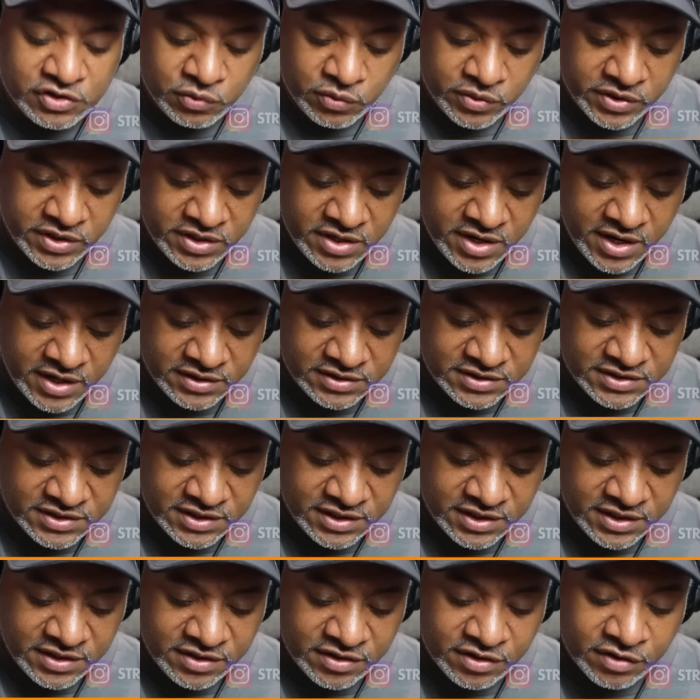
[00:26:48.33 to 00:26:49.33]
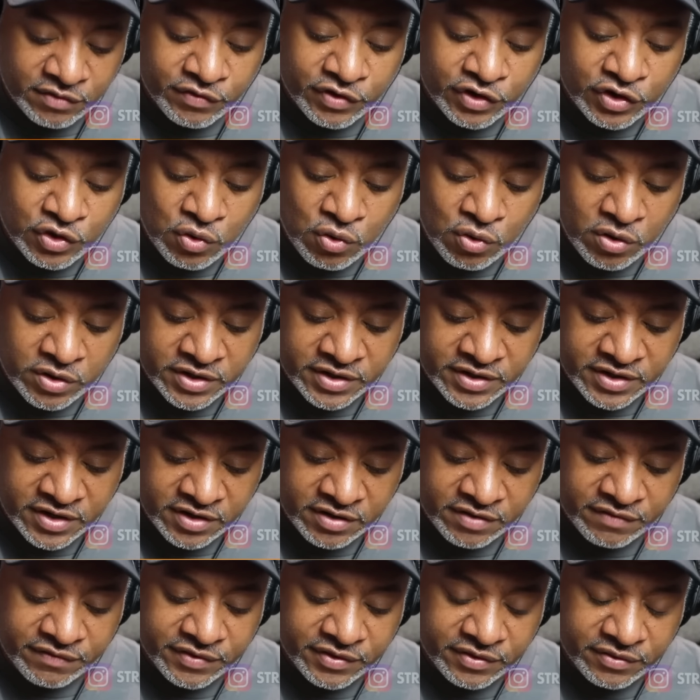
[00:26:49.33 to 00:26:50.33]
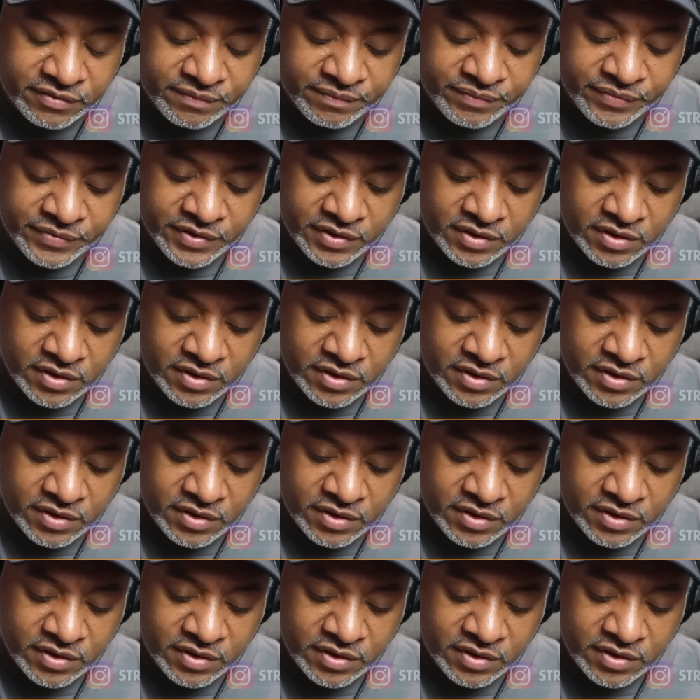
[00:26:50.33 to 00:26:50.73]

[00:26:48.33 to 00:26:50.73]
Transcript: 2019 in a recorded interview.